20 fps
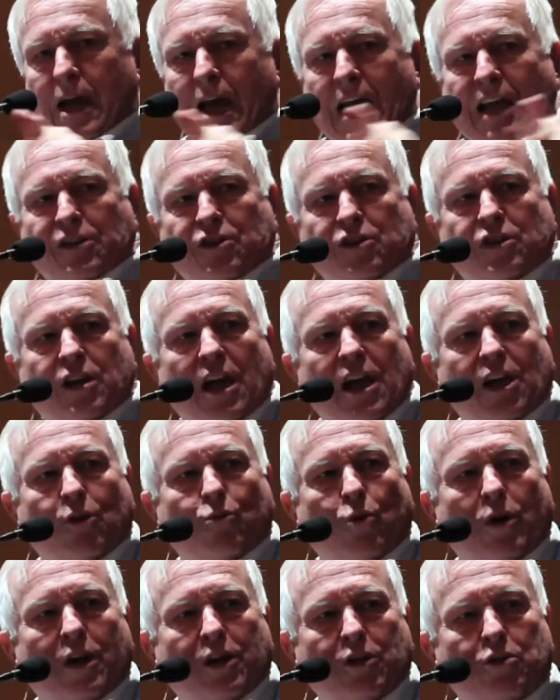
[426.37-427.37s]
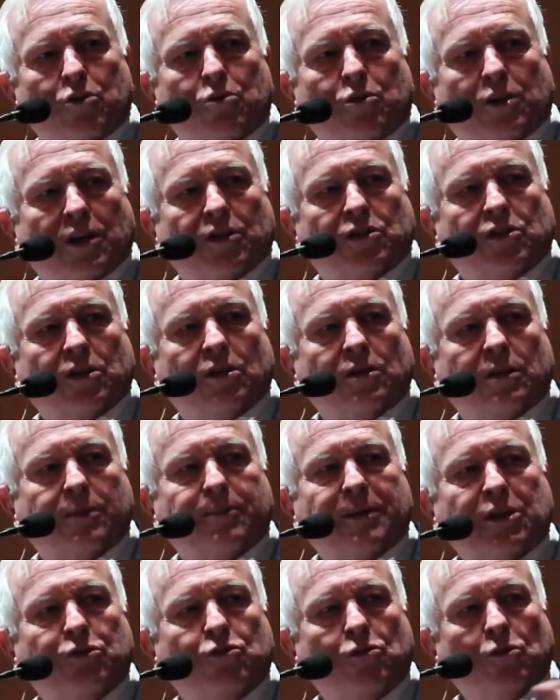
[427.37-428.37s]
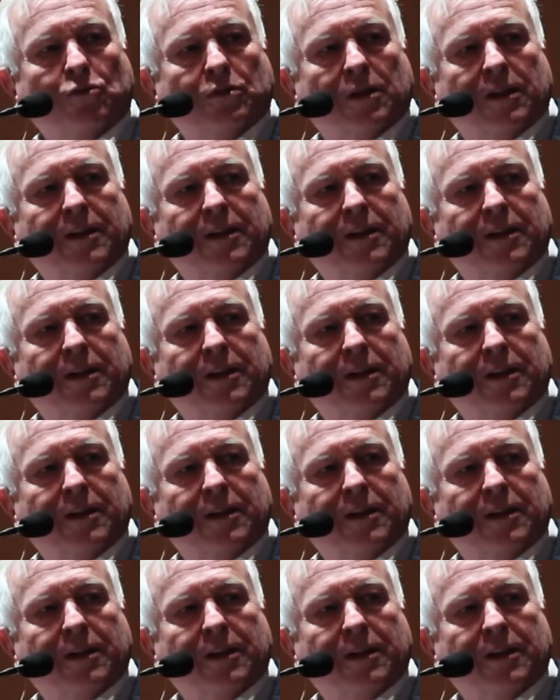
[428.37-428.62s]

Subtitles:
and take what you consider to be truth